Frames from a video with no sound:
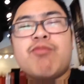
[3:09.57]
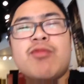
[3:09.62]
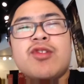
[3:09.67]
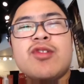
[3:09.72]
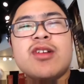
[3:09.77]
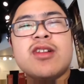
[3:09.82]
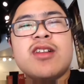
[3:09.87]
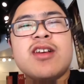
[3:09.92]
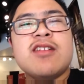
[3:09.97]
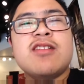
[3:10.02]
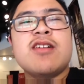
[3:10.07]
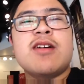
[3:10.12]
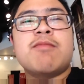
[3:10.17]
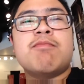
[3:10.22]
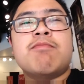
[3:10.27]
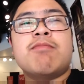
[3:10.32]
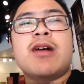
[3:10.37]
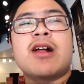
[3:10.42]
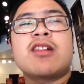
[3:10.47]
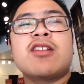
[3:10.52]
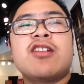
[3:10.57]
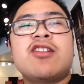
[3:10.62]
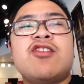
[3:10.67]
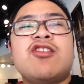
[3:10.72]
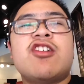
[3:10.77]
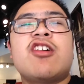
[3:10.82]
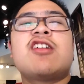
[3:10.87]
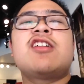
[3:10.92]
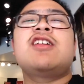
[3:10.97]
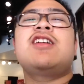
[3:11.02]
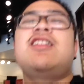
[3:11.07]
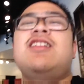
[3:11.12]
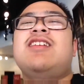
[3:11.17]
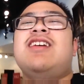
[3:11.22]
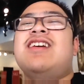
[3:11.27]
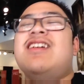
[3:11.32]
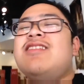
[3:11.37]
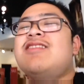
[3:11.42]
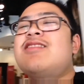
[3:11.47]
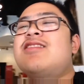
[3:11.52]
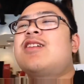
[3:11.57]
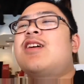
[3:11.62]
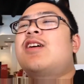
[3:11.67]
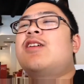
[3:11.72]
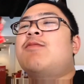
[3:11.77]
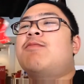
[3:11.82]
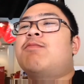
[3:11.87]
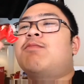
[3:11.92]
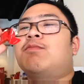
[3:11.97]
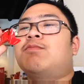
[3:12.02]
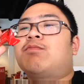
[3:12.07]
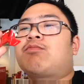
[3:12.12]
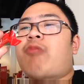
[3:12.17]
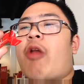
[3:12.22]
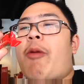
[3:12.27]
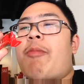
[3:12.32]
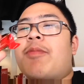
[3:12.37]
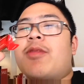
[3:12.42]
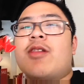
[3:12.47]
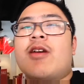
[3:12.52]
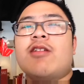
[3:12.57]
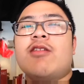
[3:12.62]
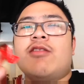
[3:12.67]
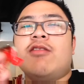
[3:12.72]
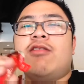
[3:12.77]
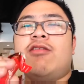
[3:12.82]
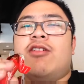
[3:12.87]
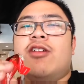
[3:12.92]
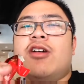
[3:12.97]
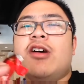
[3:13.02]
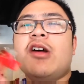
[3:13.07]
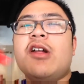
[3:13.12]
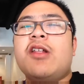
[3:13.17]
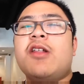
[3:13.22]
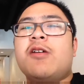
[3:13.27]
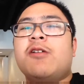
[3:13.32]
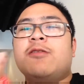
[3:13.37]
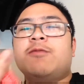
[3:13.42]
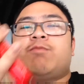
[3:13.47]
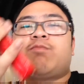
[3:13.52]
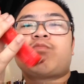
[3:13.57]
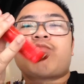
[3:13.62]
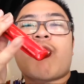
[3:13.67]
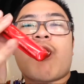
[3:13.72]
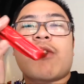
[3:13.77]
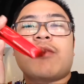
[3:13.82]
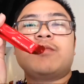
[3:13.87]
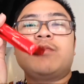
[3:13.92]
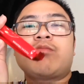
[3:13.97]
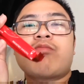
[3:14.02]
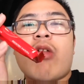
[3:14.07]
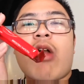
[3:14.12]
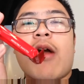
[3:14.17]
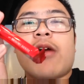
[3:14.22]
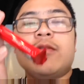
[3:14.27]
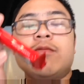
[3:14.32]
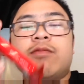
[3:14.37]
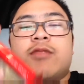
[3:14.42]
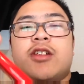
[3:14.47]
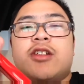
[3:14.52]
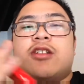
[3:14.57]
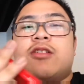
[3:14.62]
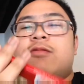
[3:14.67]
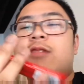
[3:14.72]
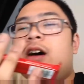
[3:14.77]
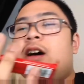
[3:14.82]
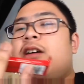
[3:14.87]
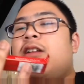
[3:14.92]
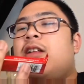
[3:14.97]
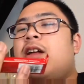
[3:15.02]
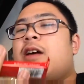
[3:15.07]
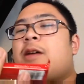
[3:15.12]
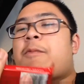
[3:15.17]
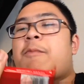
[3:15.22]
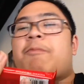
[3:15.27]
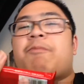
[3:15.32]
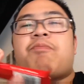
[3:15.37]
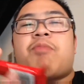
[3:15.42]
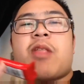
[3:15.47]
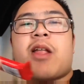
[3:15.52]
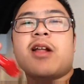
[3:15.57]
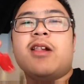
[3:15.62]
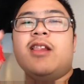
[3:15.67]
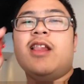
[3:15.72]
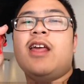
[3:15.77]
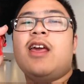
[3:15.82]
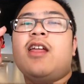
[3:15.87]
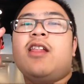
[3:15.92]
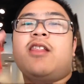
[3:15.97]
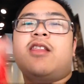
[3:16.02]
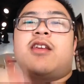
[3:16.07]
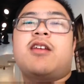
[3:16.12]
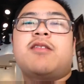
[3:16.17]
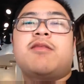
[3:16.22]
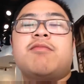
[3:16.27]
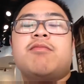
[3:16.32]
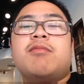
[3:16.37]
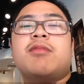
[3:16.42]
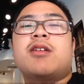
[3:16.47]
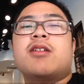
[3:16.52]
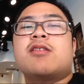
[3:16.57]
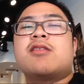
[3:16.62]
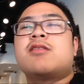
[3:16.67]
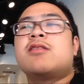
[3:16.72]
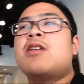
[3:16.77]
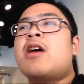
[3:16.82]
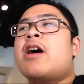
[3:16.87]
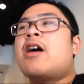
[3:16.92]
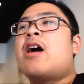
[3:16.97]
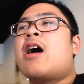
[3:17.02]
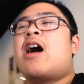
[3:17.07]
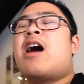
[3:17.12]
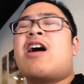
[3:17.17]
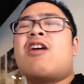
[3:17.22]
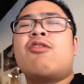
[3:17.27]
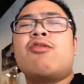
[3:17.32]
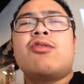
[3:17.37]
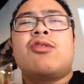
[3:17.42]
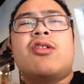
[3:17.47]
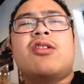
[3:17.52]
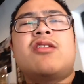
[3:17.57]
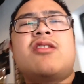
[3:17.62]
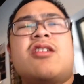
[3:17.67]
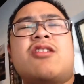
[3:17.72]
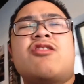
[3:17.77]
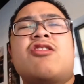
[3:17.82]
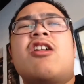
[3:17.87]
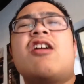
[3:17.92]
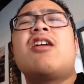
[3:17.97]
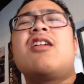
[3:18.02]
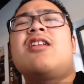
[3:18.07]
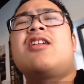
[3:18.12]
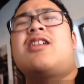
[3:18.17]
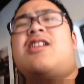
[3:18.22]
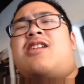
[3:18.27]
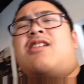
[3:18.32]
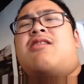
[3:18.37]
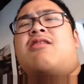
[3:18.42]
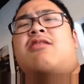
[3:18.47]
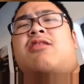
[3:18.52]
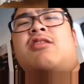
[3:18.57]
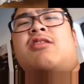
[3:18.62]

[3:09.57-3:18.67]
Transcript: can taste that melted chocolate in the inside. That's good. This is why I like Lynn, because how good the chocolate is.